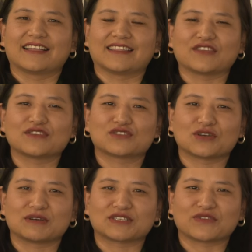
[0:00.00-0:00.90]
Thank you
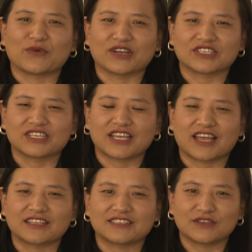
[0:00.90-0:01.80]
so much for
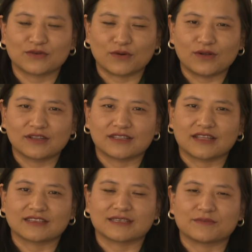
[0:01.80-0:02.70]
watching and see you all in the
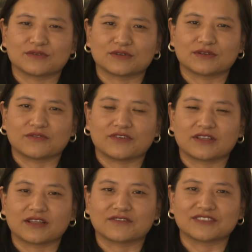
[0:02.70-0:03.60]
next episode of
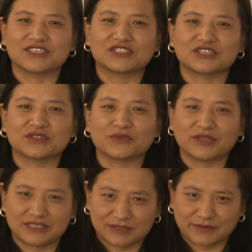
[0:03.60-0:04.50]
In Conversation
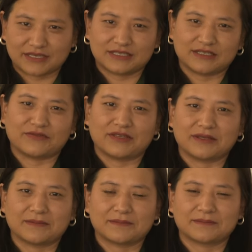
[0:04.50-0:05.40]
with Tibet TV.